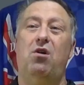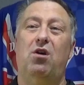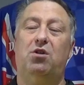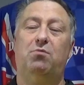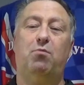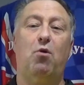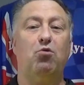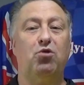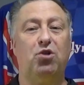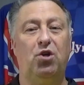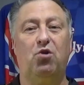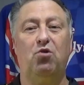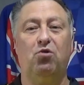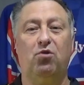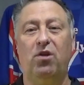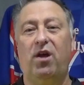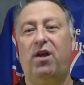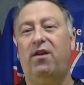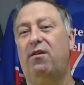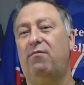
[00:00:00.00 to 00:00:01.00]
suppose you
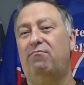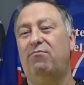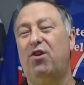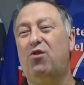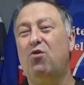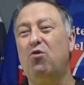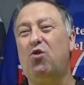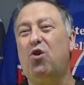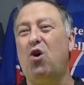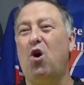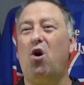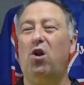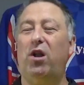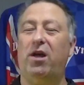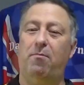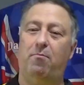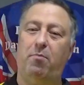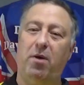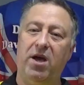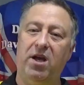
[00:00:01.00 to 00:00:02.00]
could call
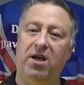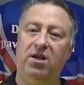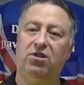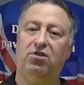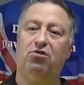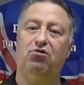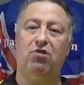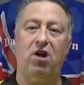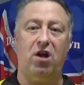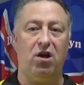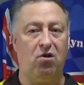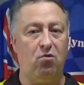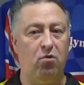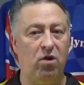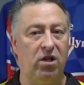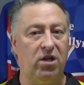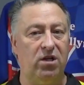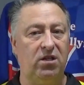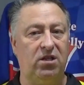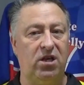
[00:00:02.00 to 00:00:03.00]
it peace,
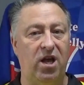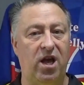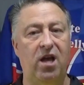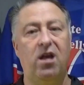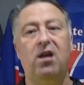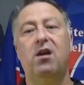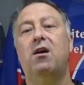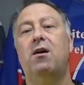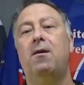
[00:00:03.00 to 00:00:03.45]
tranquility.